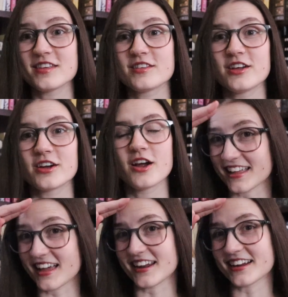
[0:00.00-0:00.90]
this year.
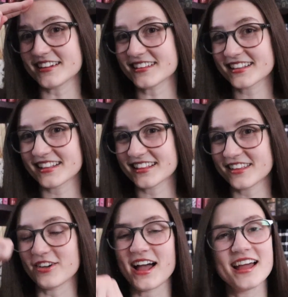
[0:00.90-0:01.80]
Sayonara,
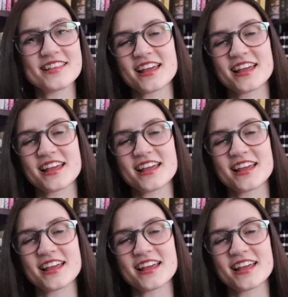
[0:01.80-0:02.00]
you guys,